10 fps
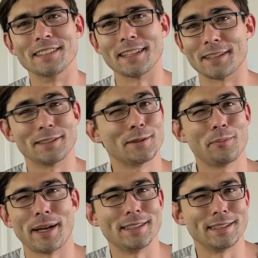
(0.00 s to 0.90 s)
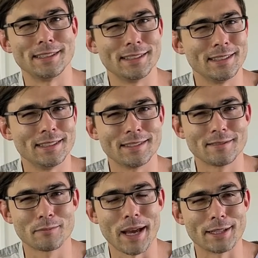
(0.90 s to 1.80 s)
like the spicy
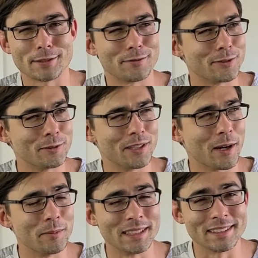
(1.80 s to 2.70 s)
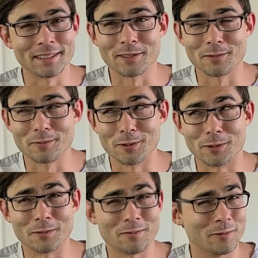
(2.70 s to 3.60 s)
passion fruit gummies
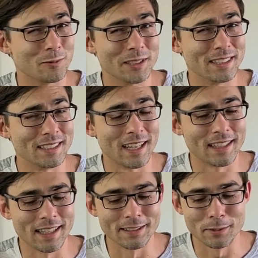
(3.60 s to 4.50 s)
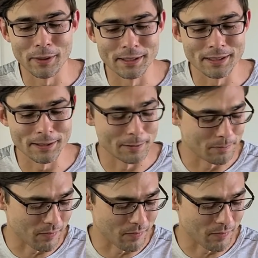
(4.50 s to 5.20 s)
were really not that spicy.